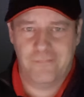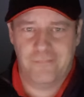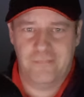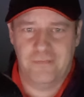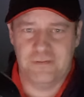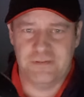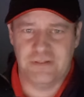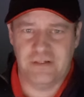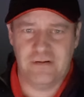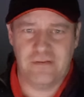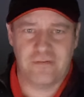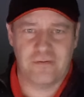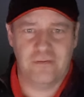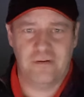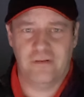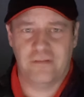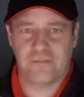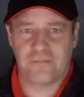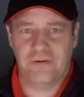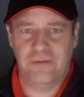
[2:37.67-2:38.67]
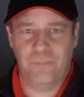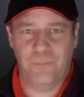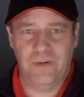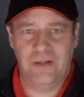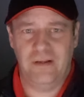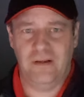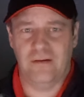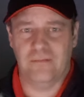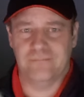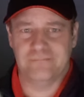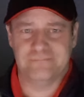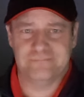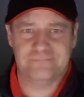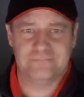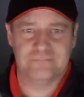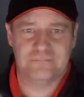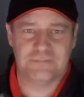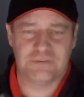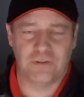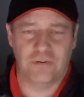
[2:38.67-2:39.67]
the J33P.
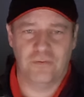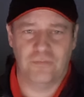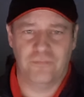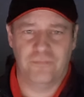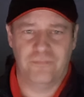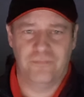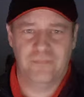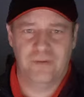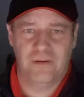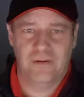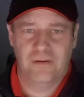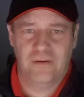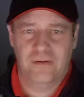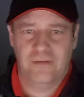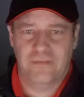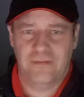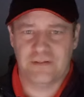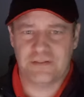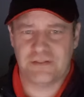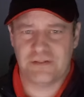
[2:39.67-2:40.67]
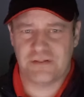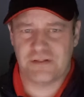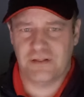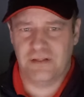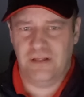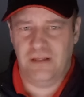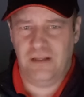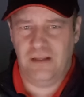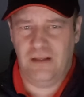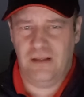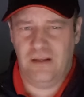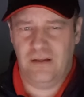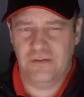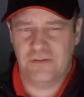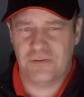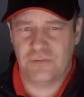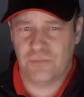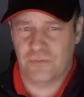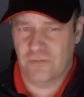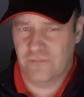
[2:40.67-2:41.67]
So this is the
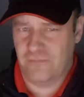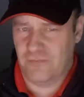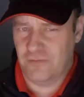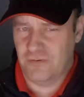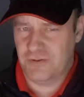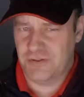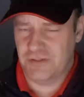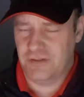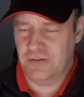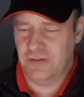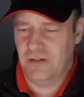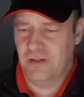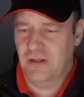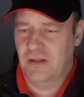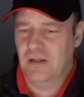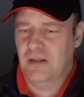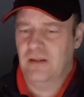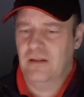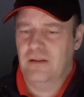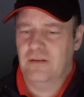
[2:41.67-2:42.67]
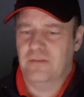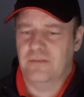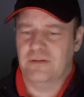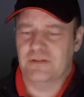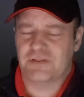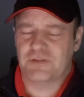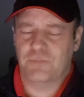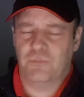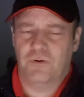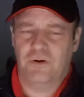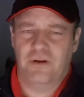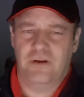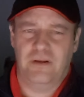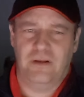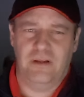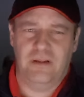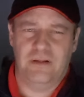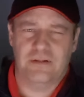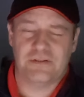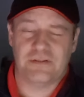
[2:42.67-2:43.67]
tour version. This one
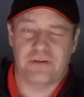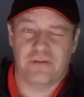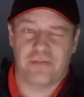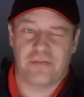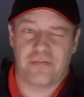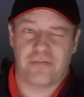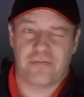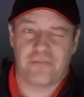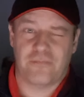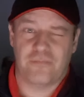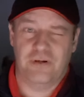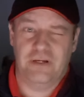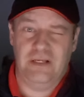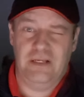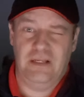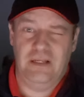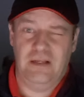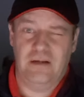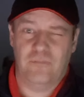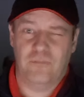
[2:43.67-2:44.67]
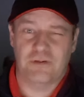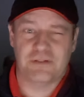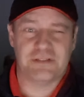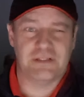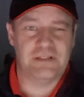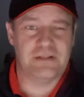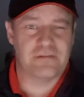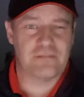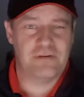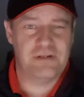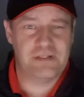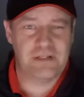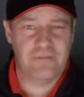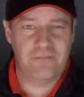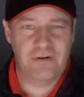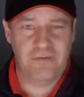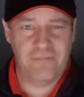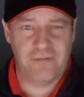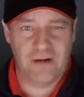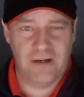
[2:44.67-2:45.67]
is the I want to say
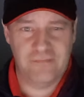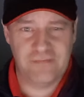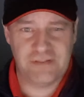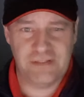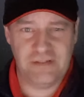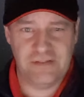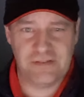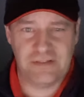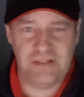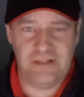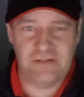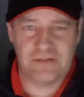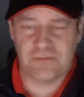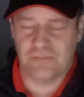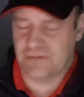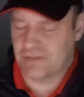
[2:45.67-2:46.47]
375cc, so